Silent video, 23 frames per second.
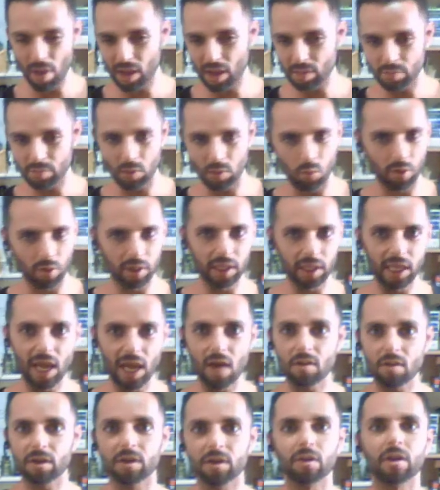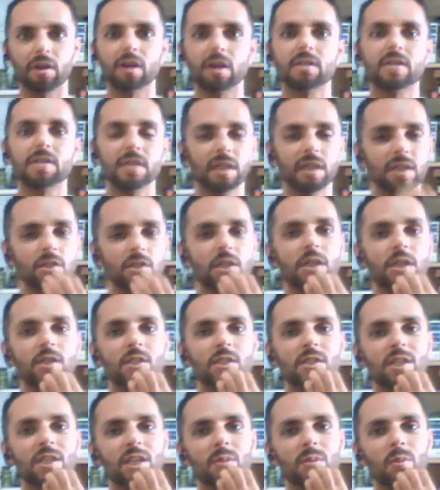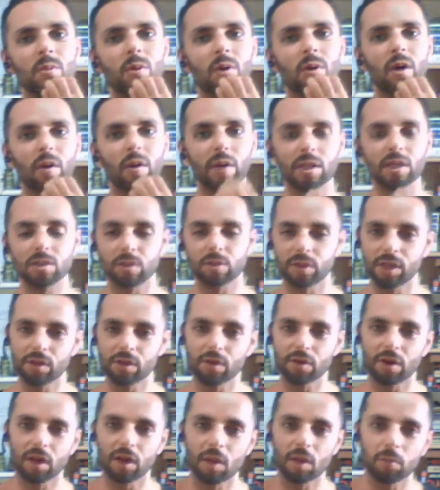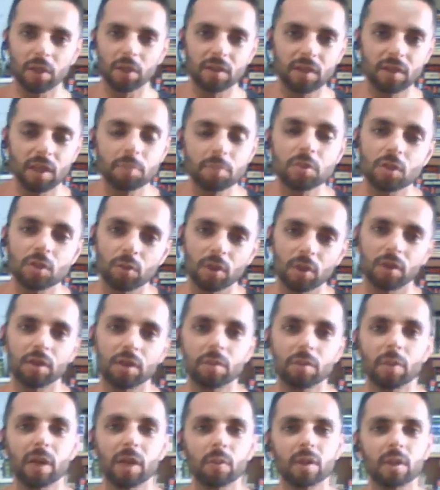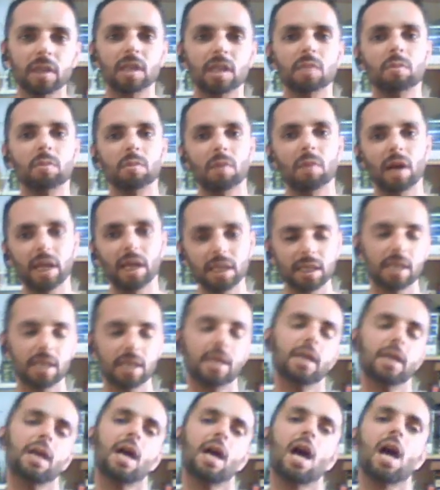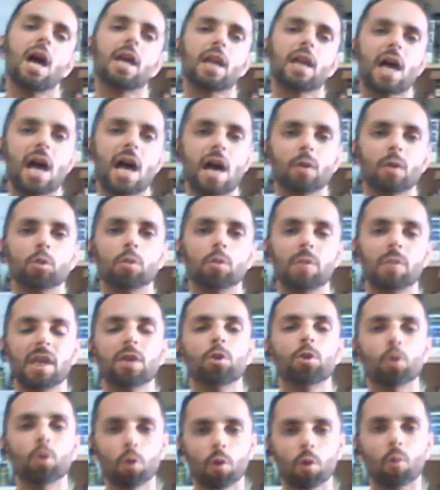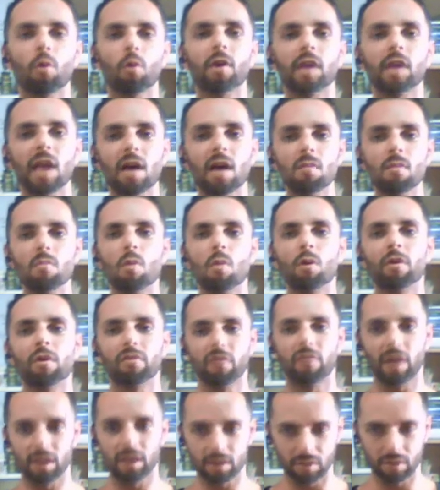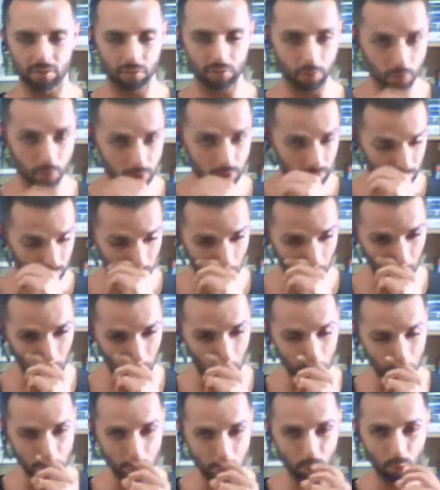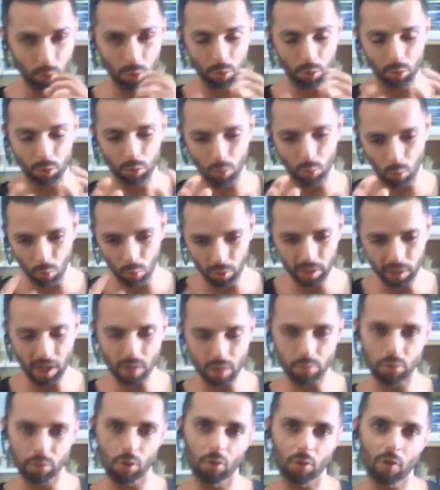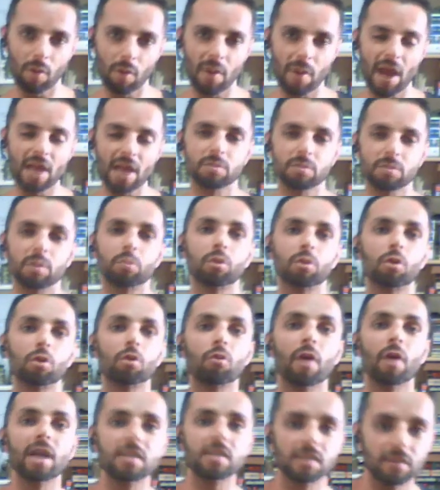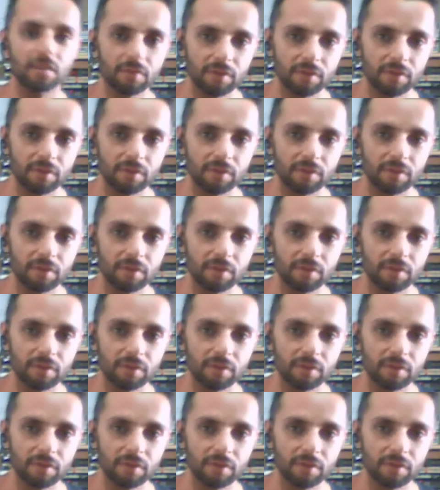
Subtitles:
be working out and you're not seeing any changes anymore. Alright, so here are a couple of tips you might want to keep in mind on how to make your workout more effective. First and foremost, your workout program has to be progressive.